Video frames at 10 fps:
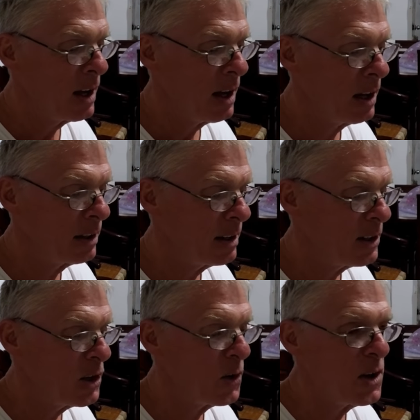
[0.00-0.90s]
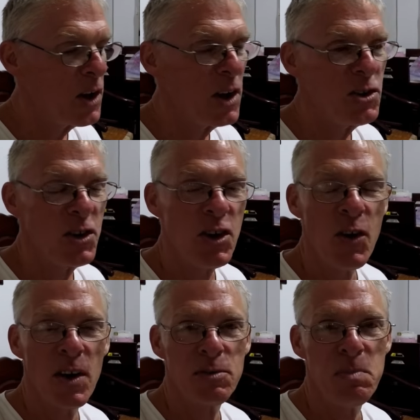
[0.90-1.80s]
It, you know, you got your
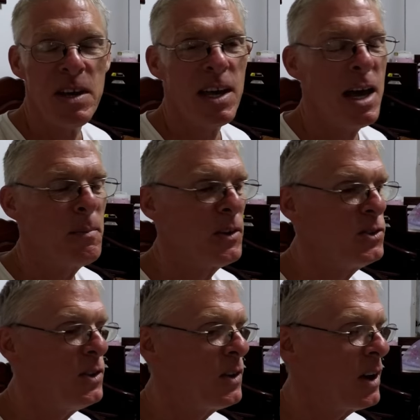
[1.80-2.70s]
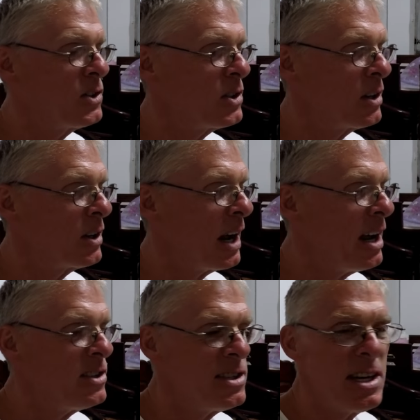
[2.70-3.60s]
USB cables, you've got your
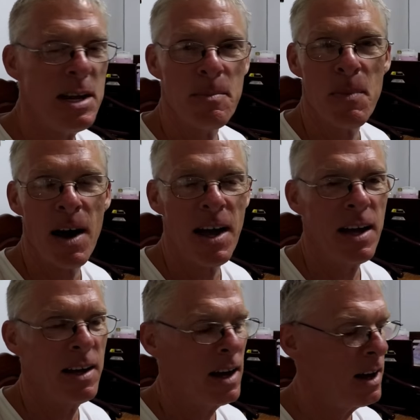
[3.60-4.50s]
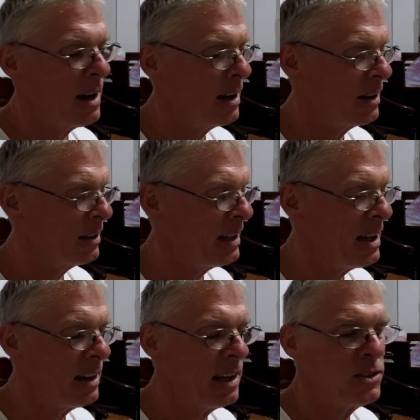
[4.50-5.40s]
HDMI
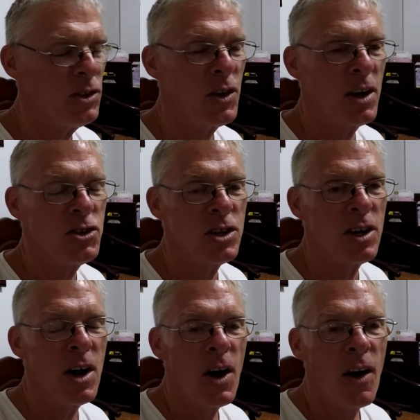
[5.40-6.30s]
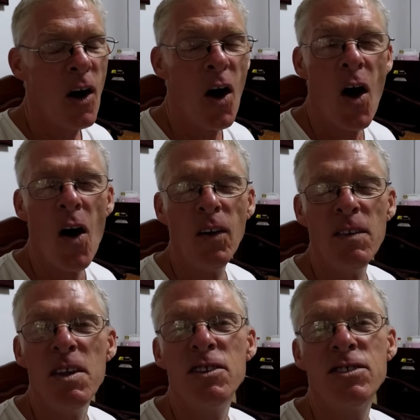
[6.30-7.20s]
inlets, you got your all
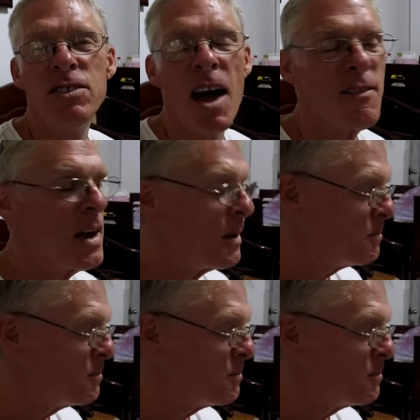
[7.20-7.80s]
of the stuff.